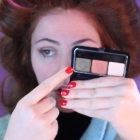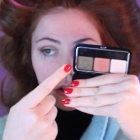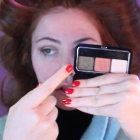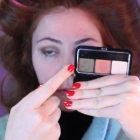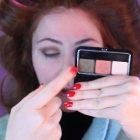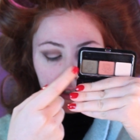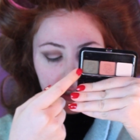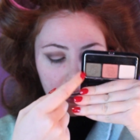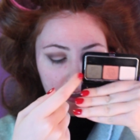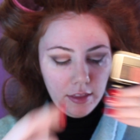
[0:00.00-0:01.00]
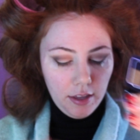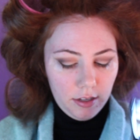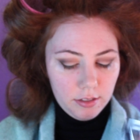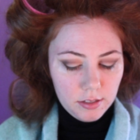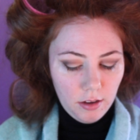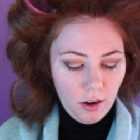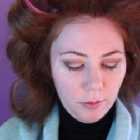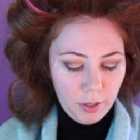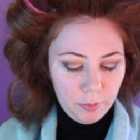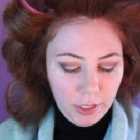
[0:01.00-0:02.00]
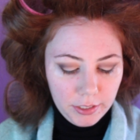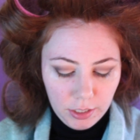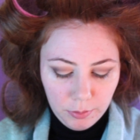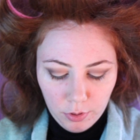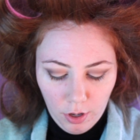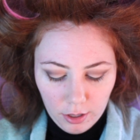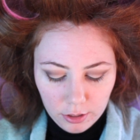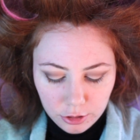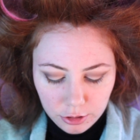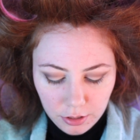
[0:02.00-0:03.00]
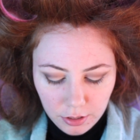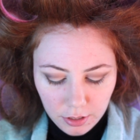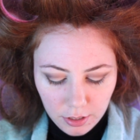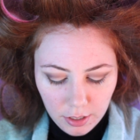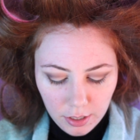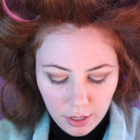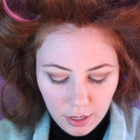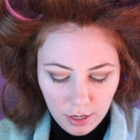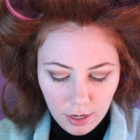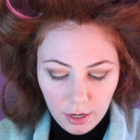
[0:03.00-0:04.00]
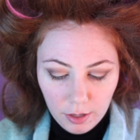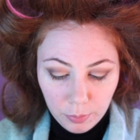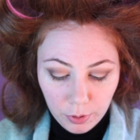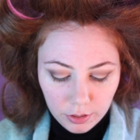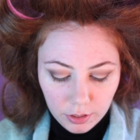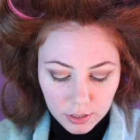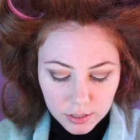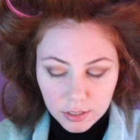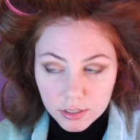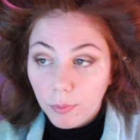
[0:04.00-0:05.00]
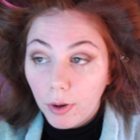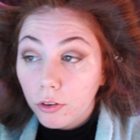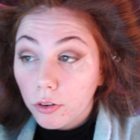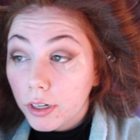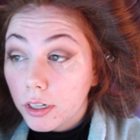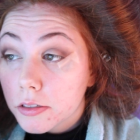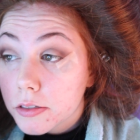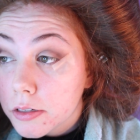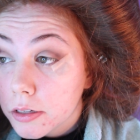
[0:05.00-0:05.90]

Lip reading: So I'm going to take this on my blending brush and put this into my crease.